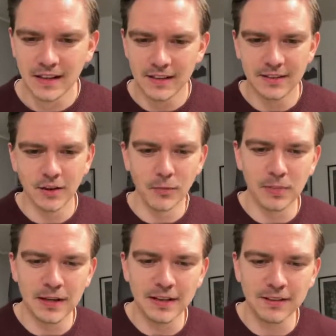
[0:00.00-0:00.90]
So
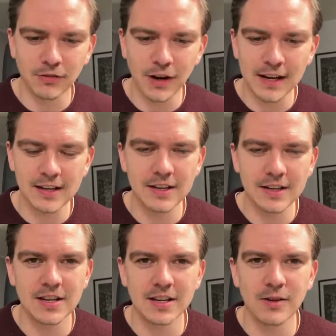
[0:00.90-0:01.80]
please write in the
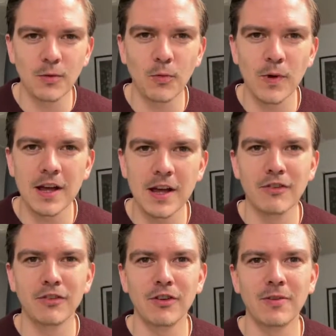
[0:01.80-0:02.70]
chat where you are
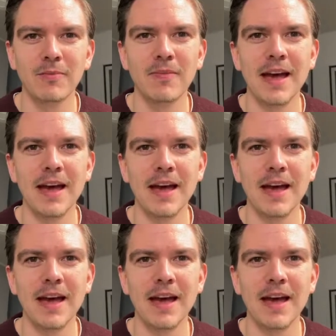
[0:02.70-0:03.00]
from